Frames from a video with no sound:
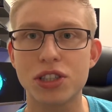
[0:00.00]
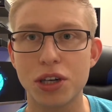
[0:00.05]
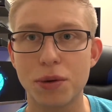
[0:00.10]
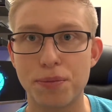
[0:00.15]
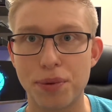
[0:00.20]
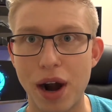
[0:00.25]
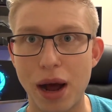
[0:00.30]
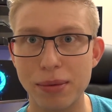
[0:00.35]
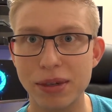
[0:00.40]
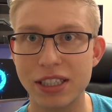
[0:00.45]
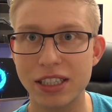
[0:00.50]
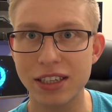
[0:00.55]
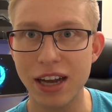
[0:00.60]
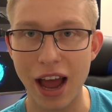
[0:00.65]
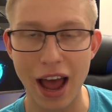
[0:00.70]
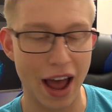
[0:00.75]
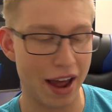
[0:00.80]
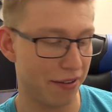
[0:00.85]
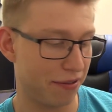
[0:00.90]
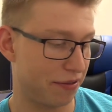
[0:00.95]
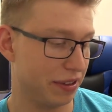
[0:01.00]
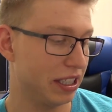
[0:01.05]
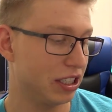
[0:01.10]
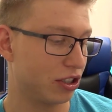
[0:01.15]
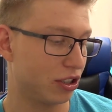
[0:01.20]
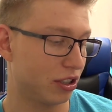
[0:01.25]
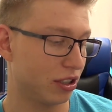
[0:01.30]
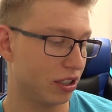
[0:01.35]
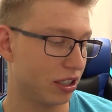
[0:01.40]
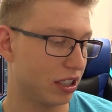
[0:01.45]
promising to add
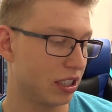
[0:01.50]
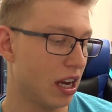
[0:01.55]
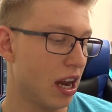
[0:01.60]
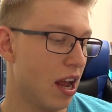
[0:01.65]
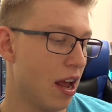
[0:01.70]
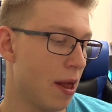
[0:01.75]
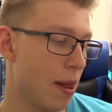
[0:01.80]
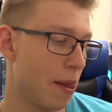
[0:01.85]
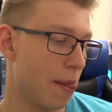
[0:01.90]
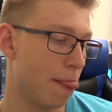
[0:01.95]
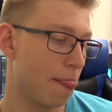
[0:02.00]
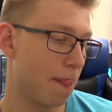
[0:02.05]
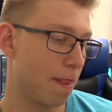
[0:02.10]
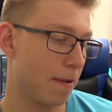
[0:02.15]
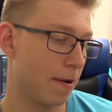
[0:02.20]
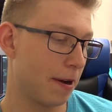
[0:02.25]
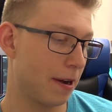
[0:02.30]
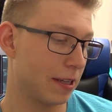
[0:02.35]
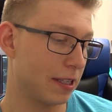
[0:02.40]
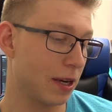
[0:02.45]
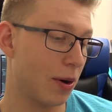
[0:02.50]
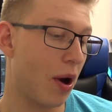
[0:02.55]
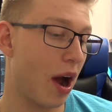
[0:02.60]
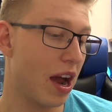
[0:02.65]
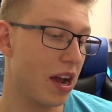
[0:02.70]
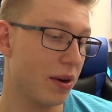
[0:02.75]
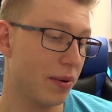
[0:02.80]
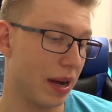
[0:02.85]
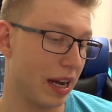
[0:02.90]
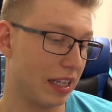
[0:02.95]
features to
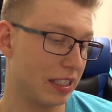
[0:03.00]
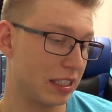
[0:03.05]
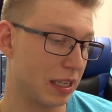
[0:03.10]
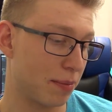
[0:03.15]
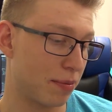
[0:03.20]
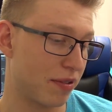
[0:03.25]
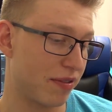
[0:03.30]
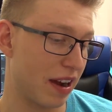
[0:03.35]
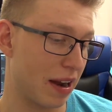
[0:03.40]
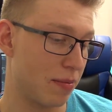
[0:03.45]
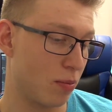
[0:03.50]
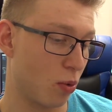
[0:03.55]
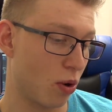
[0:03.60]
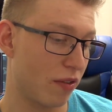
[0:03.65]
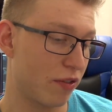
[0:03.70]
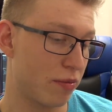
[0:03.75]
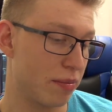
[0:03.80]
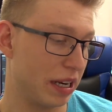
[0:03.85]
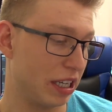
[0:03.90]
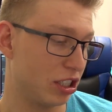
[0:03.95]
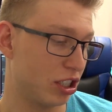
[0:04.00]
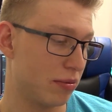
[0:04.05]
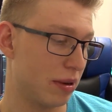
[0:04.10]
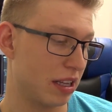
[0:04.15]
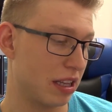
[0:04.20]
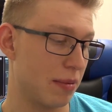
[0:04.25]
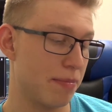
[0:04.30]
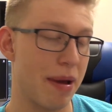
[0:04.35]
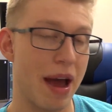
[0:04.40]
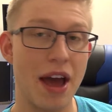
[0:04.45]
iOS that provide more information
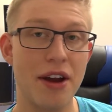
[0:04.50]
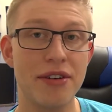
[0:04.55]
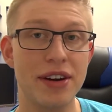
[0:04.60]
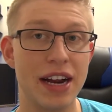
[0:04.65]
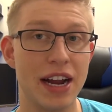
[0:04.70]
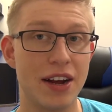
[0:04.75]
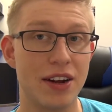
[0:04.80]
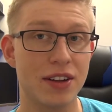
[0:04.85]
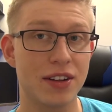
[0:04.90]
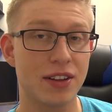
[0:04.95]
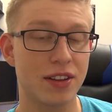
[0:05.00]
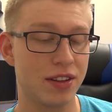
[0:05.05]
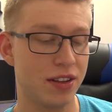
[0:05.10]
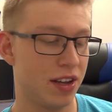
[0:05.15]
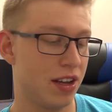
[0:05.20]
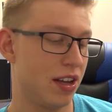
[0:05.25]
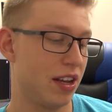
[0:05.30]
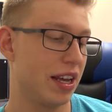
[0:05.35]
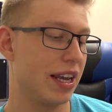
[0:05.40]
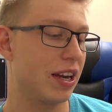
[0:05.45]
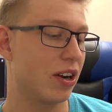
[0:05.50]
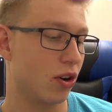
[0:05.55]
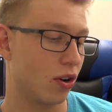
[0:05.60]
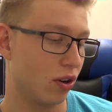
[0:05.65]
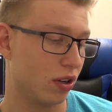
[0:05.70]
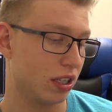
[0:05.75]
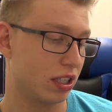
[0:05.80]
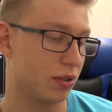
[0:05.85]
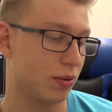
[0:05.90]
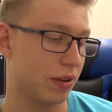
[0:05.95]
about the battery health in
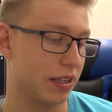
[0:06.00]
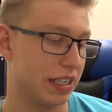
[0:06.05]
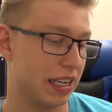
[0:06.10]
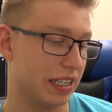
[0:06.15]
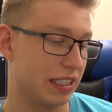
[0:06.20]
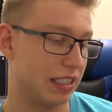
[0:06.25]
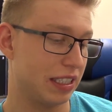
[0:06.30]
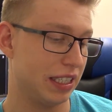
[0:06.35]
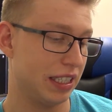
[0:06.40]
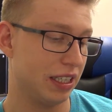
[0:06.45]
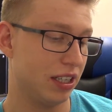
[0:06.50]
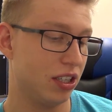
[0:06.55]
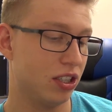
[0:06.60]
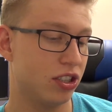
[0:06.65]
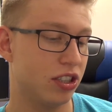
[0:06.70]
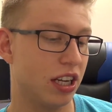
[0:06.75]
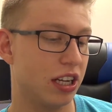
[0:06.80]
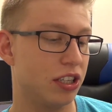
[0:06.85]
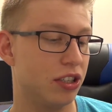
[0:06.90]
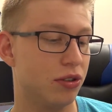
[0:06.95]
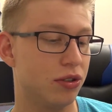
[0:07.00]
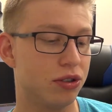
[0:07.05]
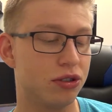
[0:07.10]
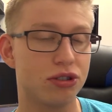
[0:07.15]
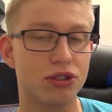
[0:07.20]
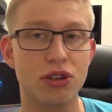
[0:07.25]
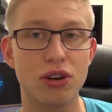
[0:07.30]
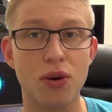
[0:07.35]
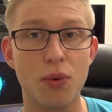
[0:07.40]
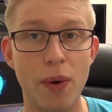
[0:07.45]
early 2018 so that
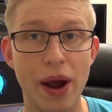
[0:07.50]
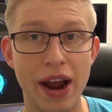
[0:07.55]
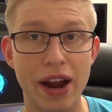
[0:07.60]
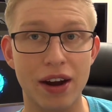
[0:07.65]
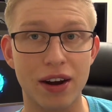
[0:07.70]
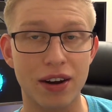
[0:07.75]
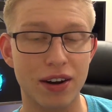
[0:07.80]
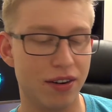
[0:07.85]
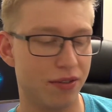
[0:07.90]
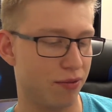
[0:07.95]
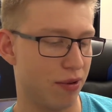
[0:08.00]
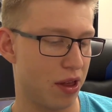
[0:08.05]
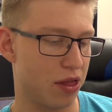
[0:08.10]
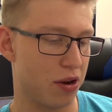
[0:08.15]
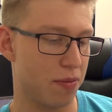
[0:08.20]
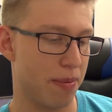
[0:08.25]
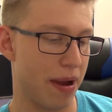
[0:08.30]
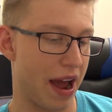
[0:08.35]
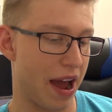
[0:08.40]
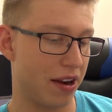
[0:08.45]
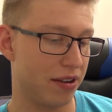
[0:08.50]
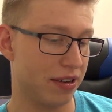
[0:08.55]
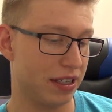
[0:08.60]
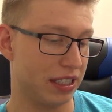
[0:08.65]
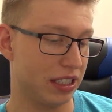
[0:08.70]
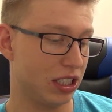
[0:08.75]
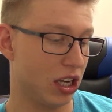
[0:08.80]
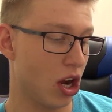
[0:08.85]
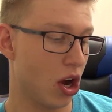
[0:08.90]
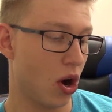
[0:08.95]
users are aware of when their
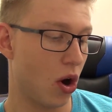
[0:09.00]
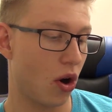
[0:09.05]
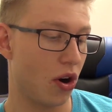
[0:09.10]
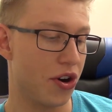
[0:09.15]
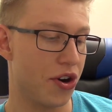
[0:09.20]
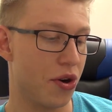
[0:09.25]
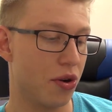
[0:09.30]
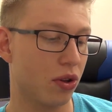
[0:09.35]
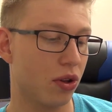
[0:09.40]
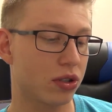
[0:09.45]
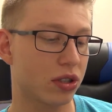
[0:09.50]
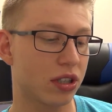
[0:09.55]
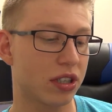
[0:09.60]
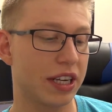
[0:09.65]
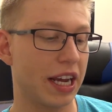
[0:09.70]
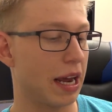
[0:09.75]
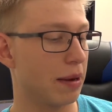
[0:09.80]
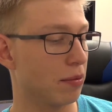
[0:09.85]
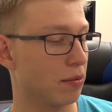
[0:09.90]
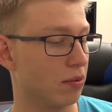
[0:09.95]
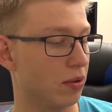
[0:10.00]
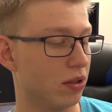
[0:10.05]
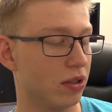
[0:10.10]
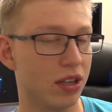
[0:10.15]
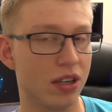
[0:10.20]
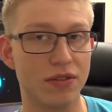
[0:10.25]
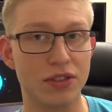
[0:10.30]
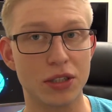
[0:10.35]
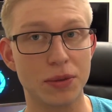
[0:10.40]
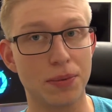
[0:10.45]
batteries are no longer capable
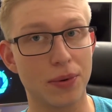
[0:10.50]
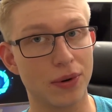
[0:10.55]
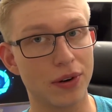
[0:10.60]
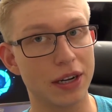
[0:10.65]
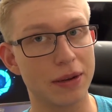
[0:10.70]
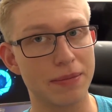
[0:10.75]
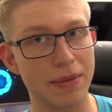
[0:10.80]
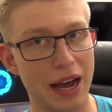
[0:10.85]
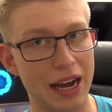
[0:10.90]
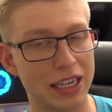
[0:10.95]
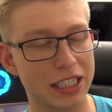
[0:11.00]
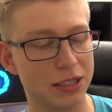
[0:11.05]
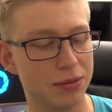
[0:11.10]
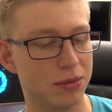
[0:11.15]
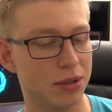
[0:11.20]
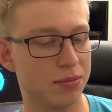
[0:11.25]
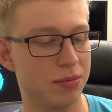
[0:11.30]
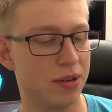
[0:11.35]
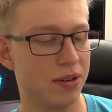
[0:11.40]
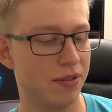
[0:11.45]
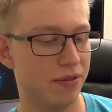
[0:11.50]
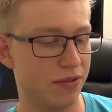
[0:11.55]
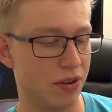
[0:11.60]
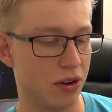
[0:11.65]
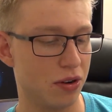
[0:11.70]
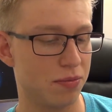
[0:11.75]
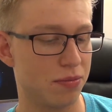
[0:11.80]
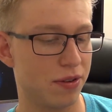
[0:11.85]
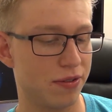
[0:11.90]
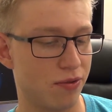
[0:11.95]
of supporting maximum
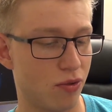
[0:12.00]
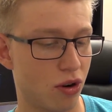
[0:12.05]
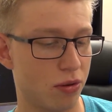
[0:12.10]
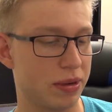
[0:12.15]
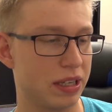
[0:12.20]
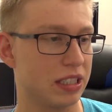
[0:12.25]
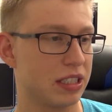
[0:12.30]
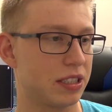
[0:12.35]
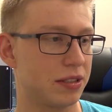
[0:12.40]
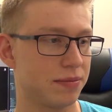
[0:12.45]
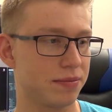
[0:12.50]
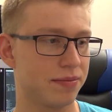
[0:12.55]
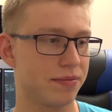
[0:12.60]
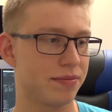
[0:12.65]
phone performance.